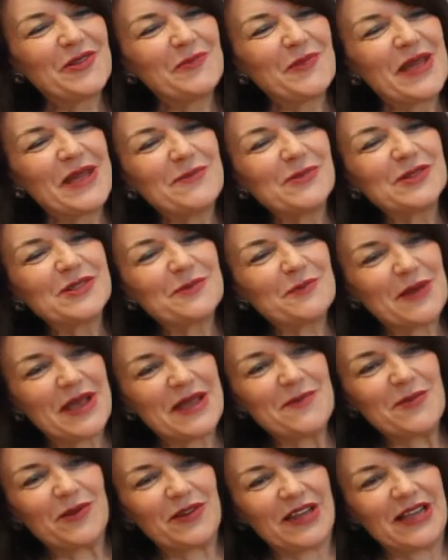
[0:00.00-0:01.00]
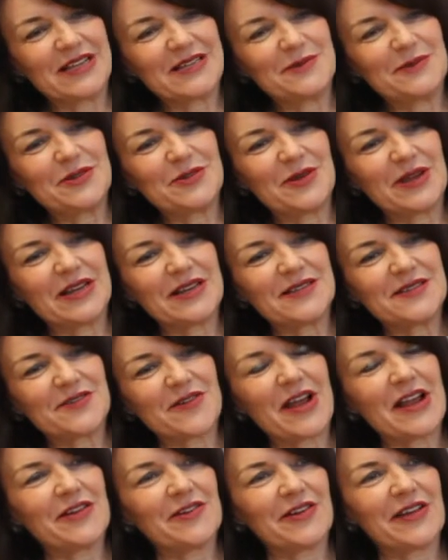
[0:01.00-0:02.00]
People-to-people links between
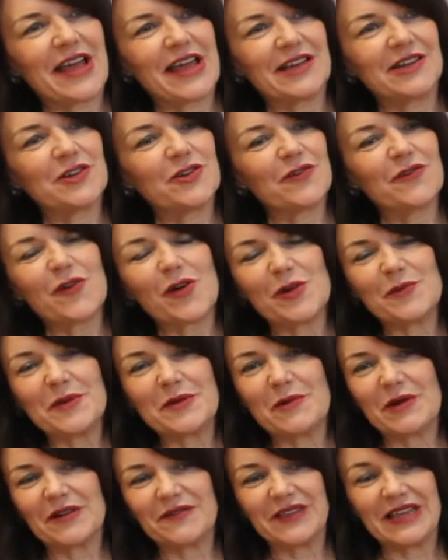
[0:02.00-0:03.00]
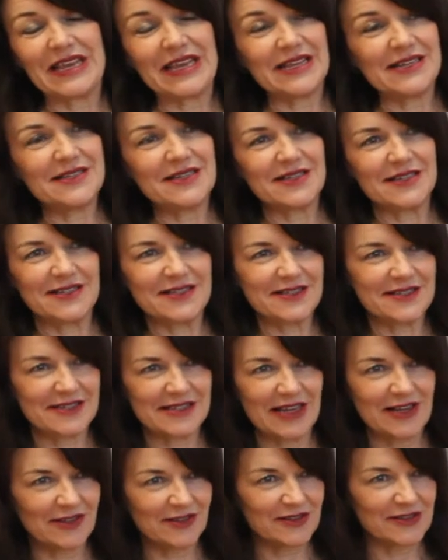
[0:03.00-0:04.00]
Australia and Canada have got to be one of the easiest
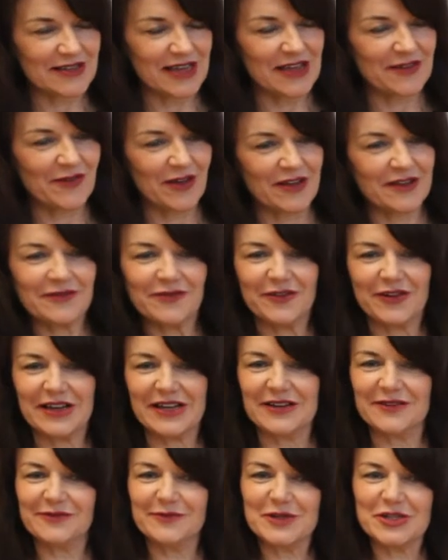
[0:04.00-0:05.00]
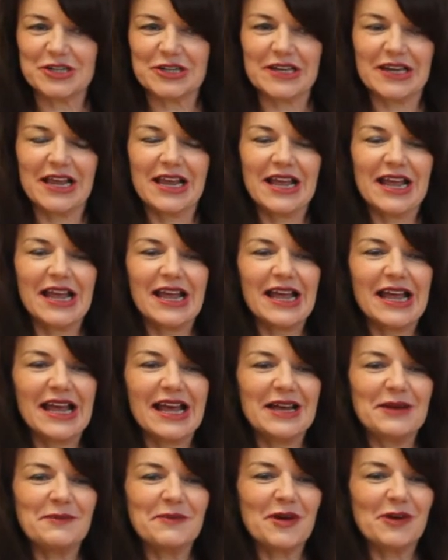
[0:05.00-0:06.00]
sells ever for a head of mission.
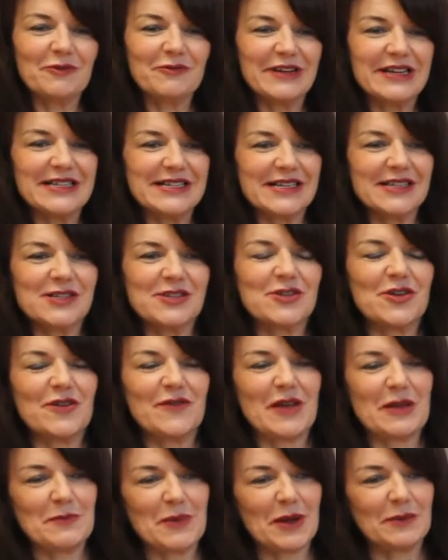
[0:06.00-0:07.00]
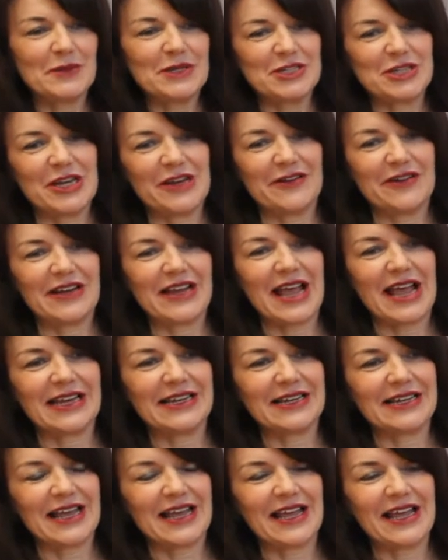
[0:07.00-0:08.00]
Um, a recent survey published here in
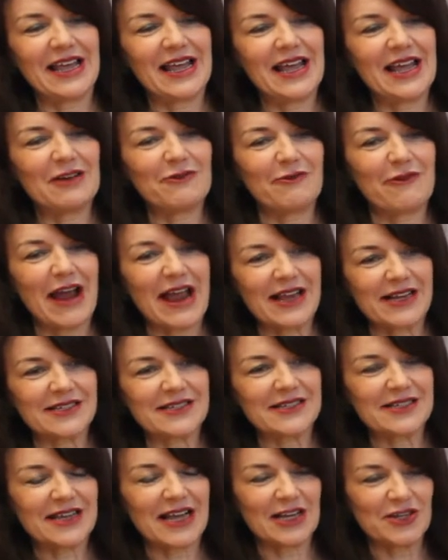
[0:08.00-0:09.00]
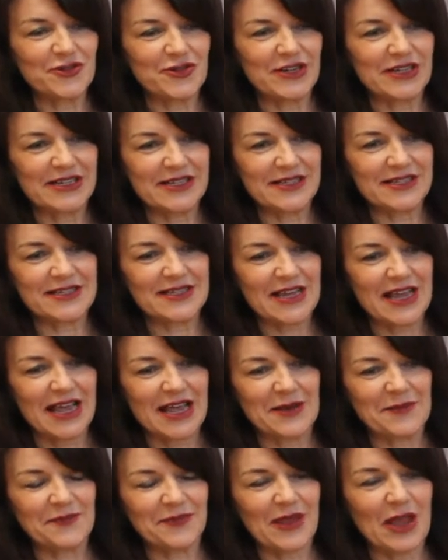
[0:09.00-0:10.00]
Canada ranked countries
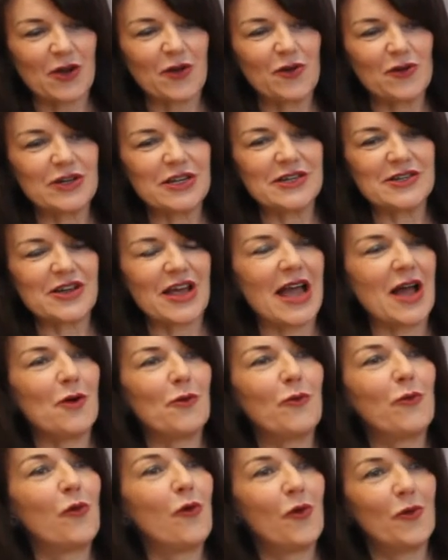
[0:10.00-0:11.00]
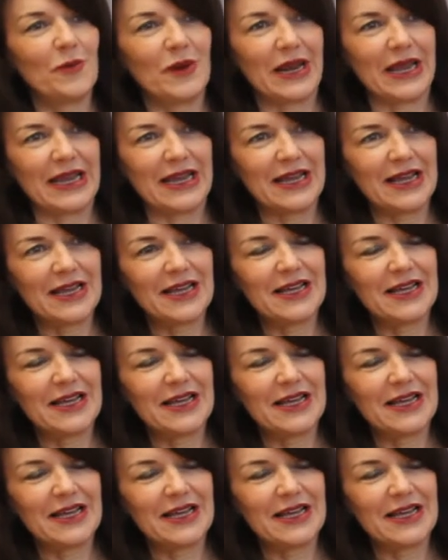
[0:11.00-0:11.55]
um, according to how warmly